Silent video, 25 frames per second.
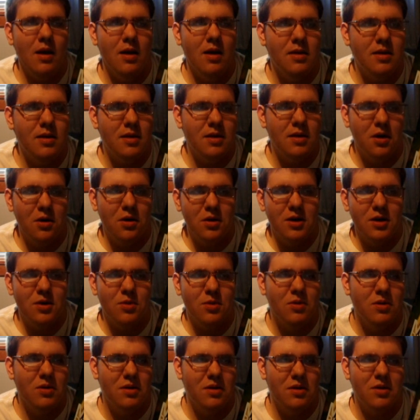So this
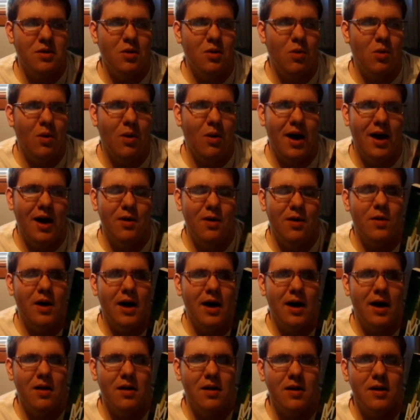was quite a
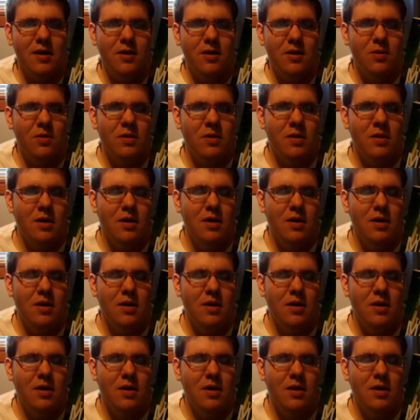while ago.